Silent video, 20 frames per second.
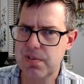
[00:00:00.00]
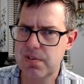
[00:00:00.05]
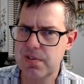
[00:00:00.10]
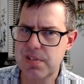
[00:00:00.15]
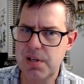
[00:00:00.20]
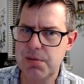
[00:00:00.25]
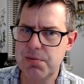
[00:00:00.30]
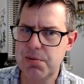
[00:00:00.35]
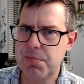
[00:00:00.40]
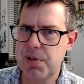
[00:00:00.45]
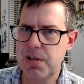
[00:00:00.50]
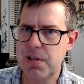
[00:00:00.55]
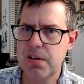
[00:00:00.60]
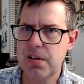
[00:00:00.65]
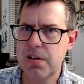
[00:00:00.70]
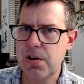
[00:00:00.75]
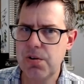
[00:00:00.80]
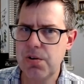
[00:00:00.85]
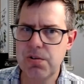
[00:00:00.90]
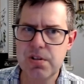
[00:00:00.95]
Simon Baron
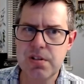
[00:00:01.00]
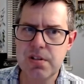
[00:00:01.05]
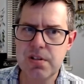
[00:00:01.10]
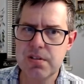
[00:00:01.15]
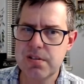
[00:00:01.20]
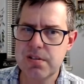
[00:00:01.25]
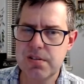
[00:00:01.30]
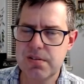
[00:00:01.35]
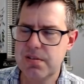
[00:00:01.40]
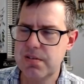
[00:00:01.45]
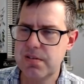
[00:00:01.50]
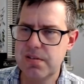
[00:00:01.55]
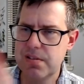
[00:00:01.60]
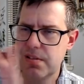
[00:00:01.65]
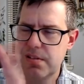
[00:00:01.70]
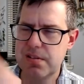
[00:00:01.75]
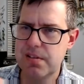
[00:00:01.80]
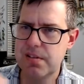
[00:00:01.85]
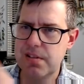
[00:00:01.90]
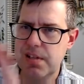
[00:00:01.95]
Cohen's
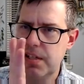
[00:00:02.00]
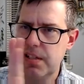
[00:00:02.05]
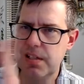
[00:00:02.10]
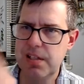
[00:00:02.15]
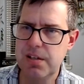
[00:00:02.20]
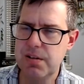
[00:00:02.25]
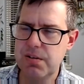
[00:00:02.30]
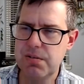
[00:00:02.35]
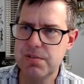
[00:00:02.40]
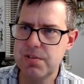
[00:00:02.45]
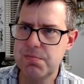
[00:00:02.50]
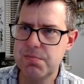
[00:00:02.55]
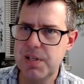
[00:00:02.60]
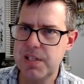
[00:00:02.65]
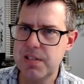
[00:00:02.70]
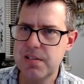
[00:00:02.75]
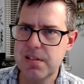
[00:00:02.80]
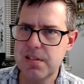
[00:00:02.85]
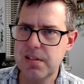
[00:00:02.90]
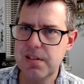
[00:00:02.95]
idea was
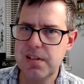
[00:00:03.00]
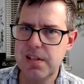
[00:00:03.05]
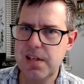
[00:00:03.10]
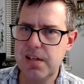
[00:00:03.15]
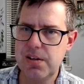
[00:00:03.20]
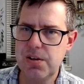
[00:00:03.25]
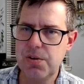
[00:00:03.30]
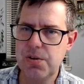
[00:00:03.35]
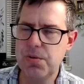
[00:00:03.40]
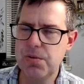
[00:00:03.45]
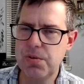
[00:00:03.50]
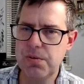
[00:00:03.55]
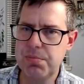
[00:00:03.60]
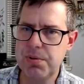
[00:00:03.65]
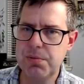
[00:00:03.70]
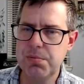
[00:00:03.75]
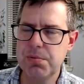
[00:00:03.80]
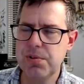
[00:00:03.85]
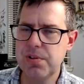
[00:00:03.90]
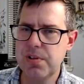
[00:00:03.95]
basically that, oh,
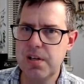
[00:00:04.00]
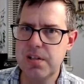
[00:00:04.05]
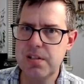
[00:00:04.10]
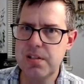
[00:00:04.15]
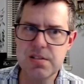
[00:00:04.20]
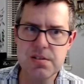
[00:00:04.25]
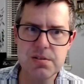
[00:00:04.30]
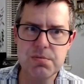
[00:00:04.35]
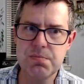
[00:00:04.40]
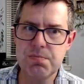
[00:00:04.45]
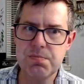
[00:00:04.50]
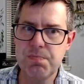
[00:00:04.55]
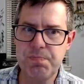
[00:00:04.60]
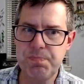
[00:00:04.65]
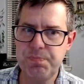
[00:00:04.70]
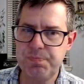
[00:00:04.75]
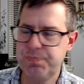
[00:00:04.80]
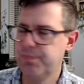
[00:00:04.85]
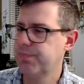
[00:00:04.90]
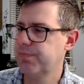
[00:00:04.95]
people with autism
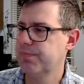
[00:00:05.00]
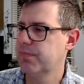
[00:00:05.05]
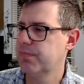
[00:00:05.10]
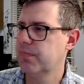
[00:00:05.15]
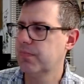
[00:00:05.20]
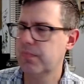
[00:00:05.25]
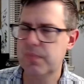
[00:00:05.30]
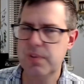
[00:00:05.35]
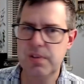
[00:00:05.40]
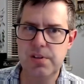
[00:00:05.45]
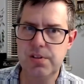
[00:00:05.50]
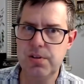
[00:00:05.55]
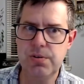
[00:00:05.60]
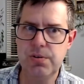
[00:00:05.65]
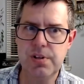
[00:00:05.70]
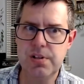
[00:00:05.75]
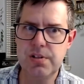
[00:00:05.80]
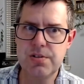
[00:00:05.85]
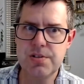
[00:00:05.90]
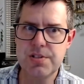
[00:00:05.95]
don't
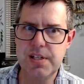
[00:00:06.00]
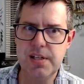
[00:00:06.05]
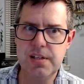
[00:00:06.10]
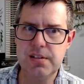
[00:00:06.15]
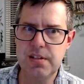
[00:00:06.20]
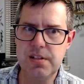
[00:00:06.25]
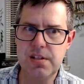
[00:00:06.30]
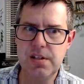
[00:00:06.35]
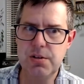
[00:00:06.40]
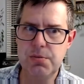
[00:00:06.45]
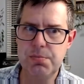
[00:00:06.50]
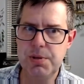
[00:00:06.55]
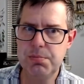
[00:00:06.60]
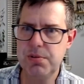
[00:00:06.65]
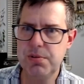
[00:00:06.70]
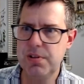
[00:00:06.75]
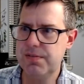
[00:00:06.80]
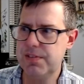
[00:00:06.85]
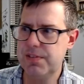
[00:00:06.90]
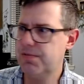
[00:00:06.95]
understand that other
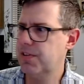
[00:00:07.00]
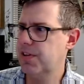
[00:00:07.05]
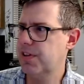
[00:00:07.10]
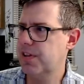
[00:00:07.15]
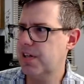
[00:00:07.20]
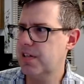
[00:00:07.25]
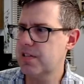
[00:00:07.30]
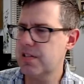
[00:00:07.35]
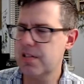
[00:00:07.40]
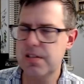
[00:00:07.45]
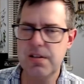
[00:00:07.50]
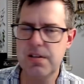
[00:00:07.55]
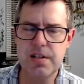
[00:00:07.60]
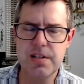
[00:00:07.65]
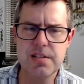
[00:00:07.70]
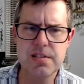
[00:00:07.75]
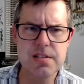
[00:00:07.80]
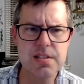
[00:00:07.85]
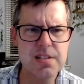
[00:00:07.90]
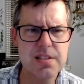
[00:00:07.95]
people have different thoughts in their heads.